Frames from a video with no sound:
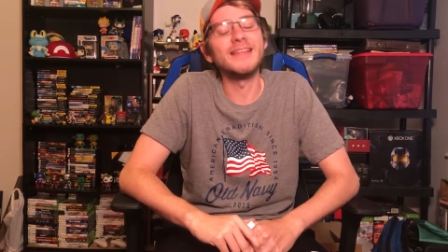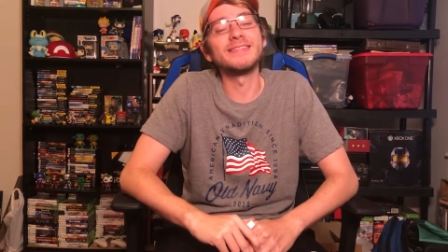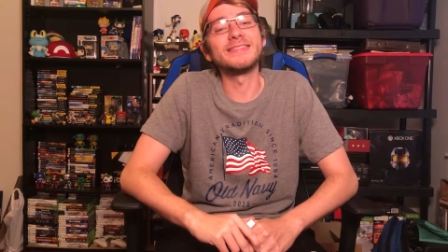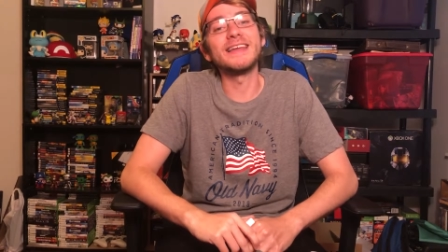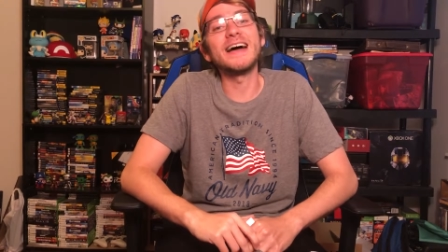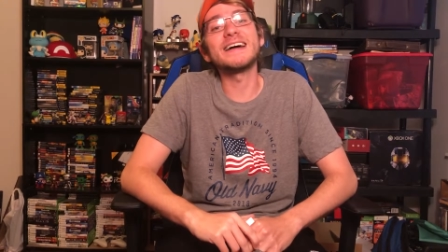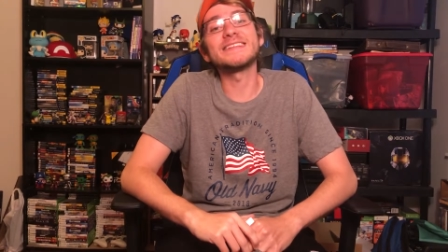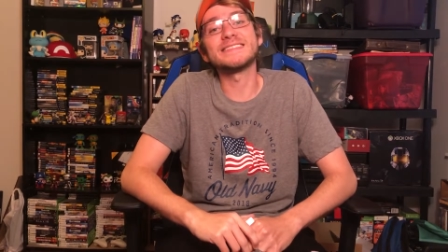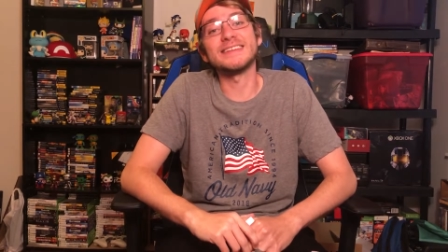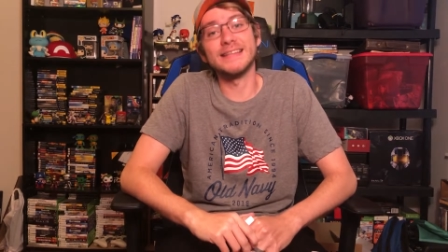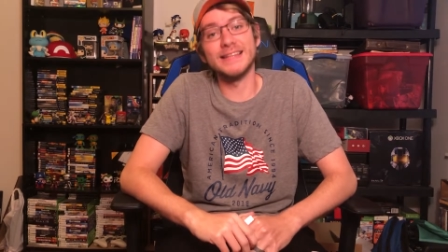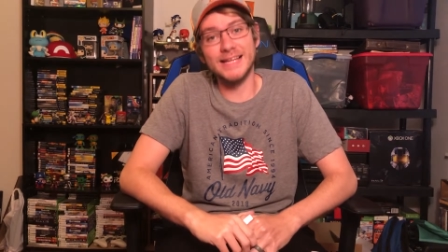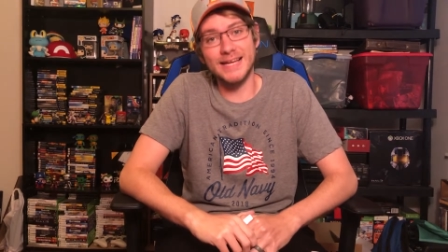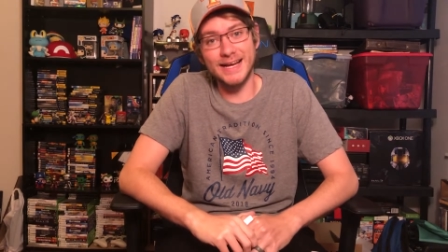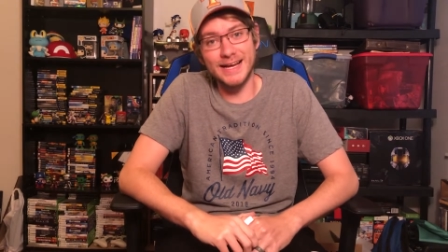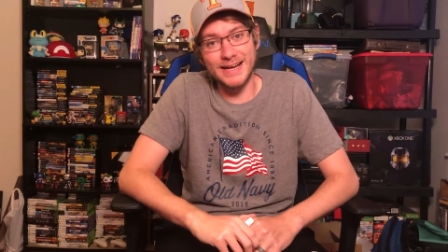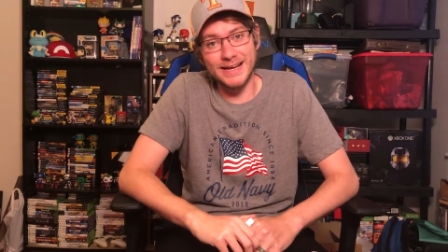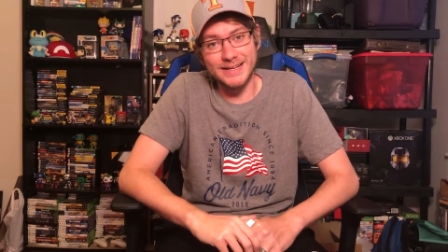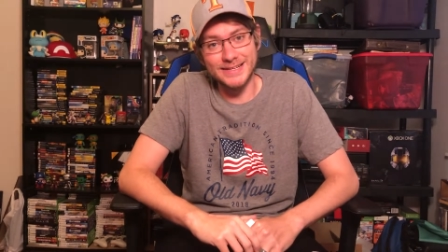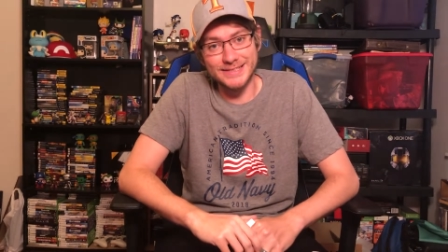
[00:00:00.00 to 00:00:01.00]
that's a
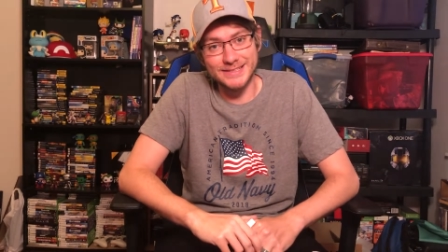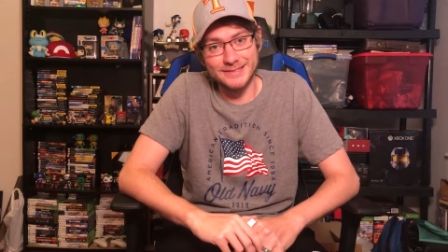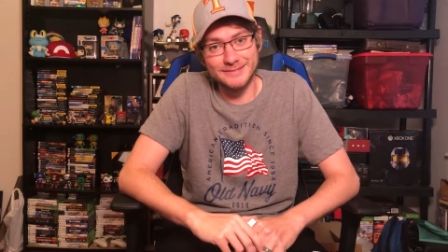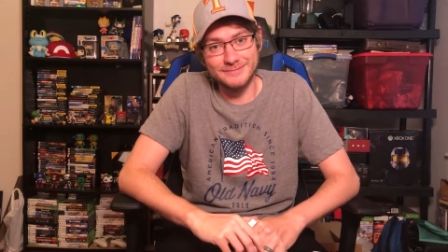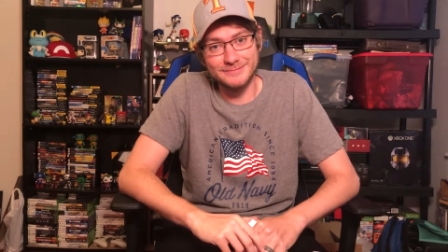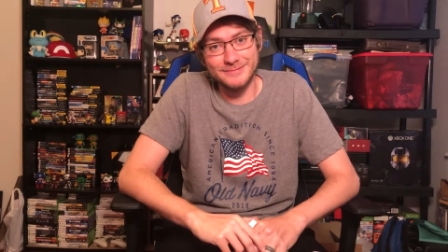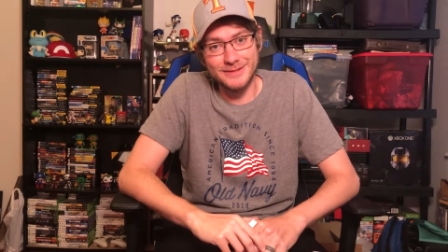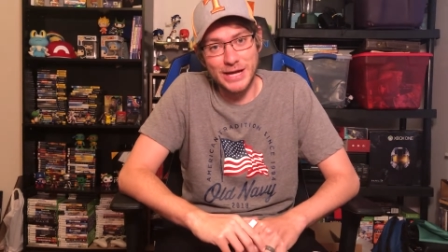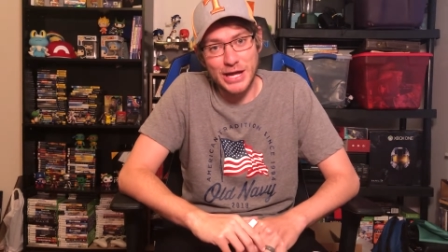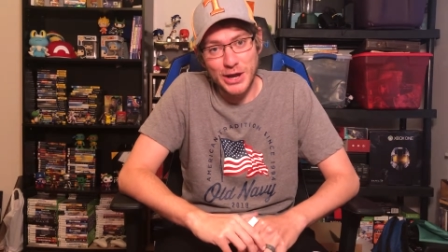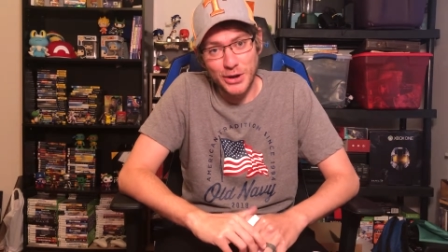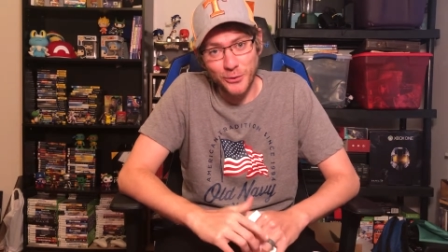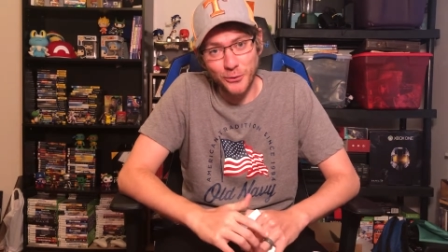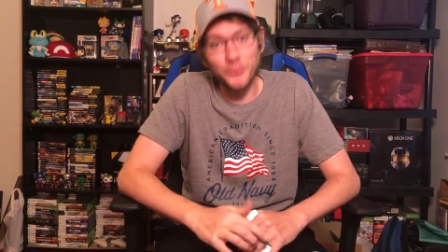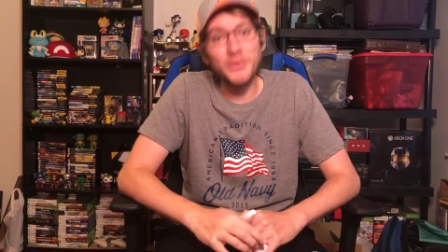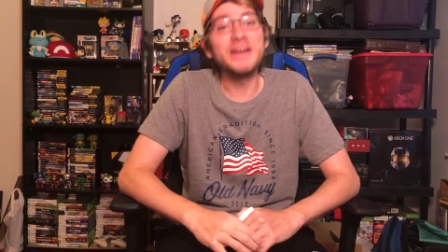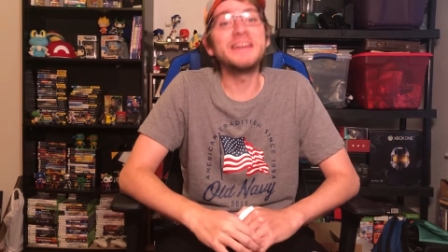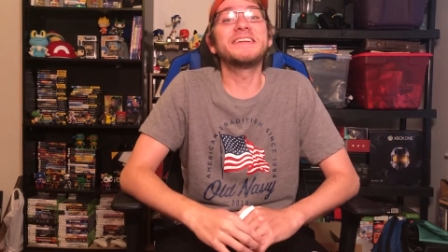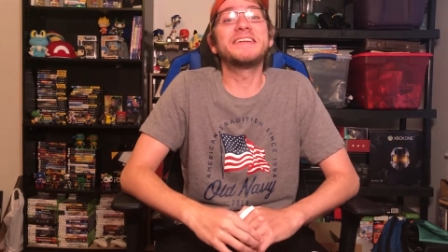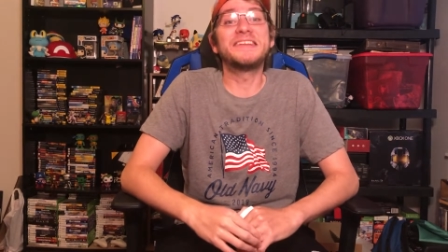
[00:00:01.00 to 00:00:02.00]
lie.
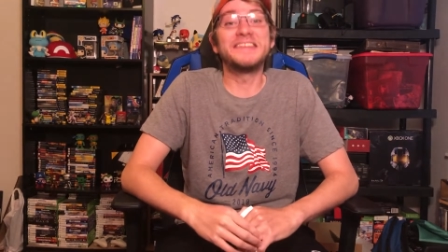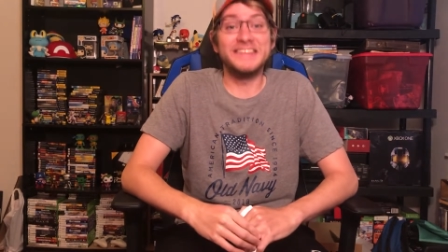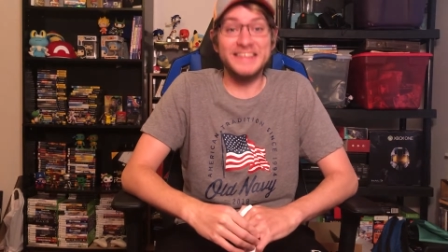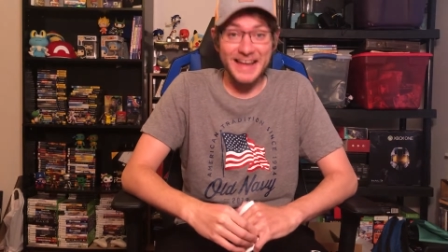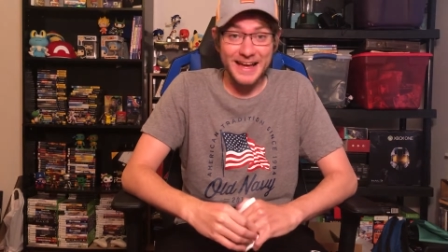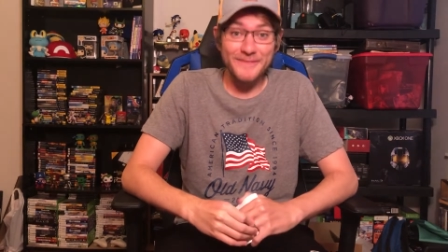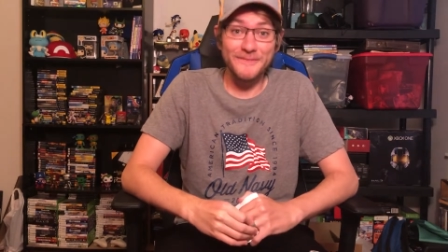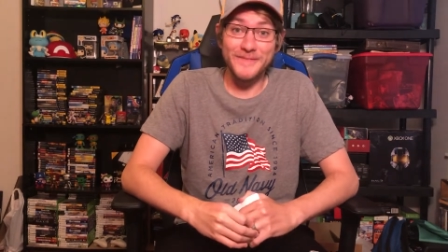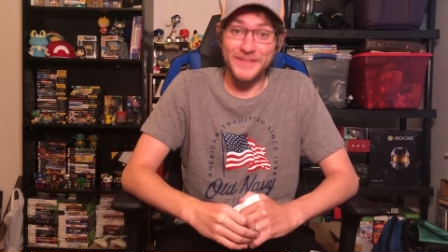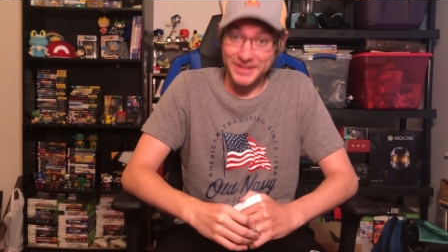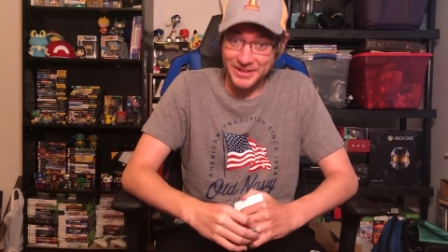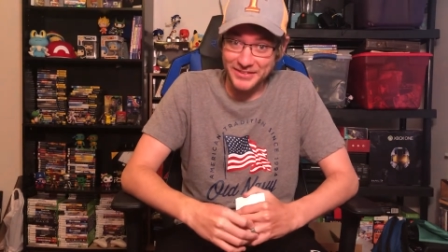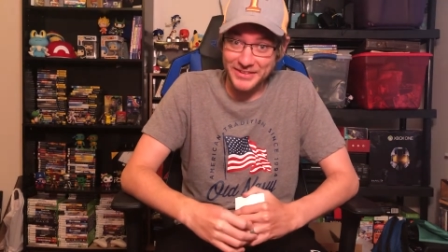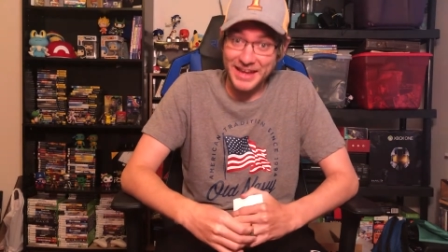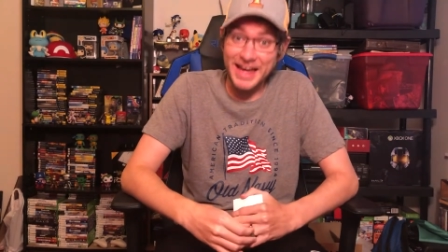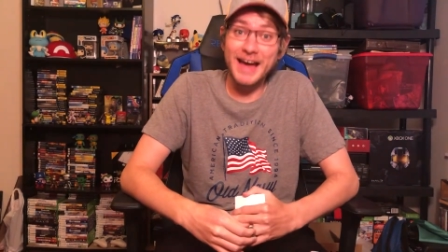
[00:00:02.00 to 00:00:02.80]
We definitely